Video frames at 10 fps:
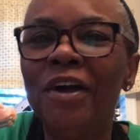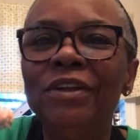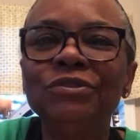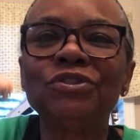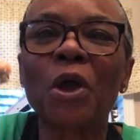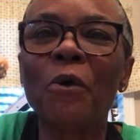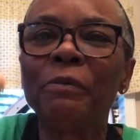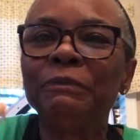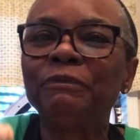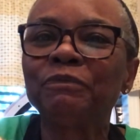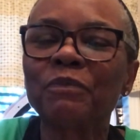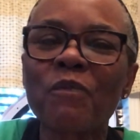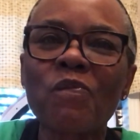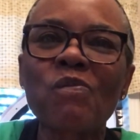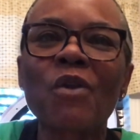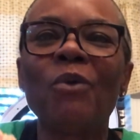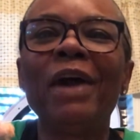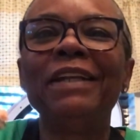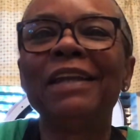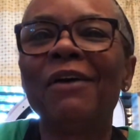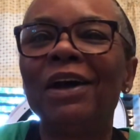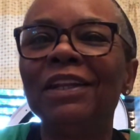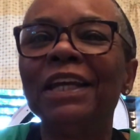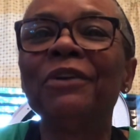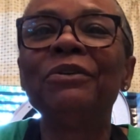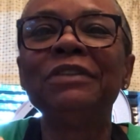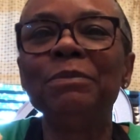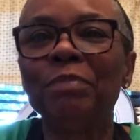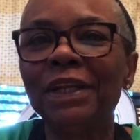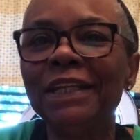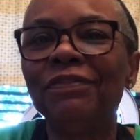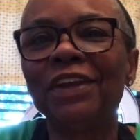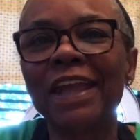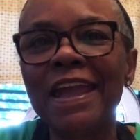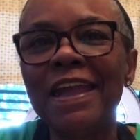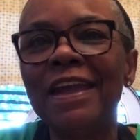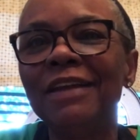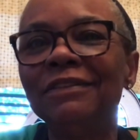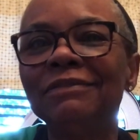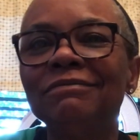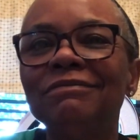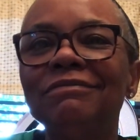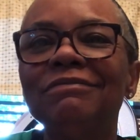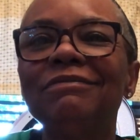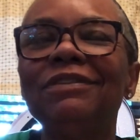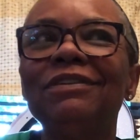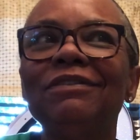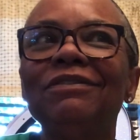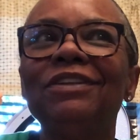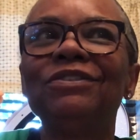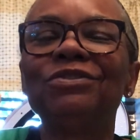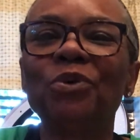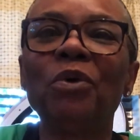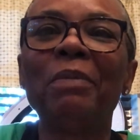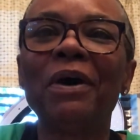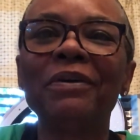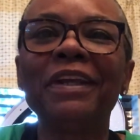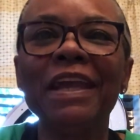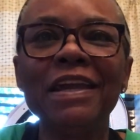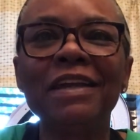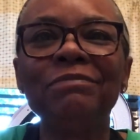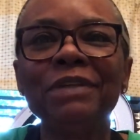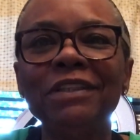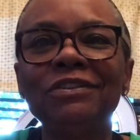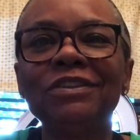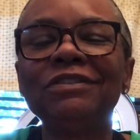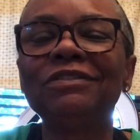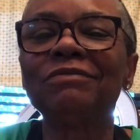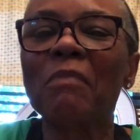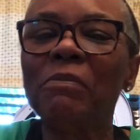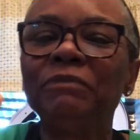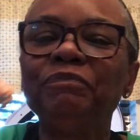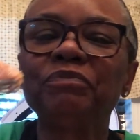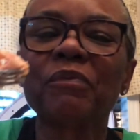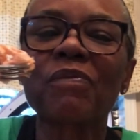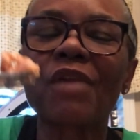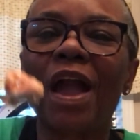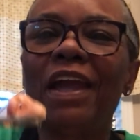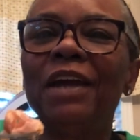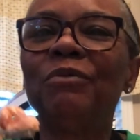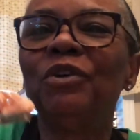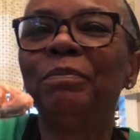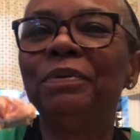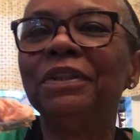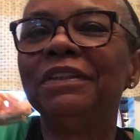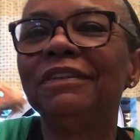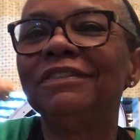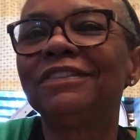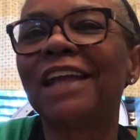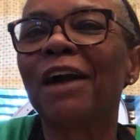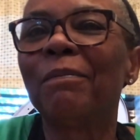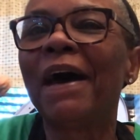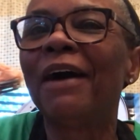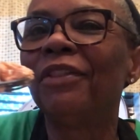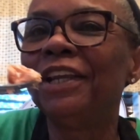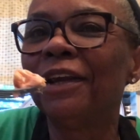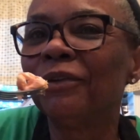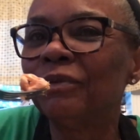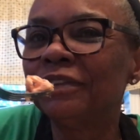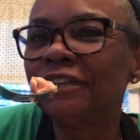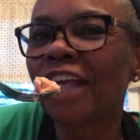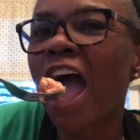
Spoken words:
So right now I'll let her deplete the can, the store-bought canned peaches, and we'll stockpile the other ones.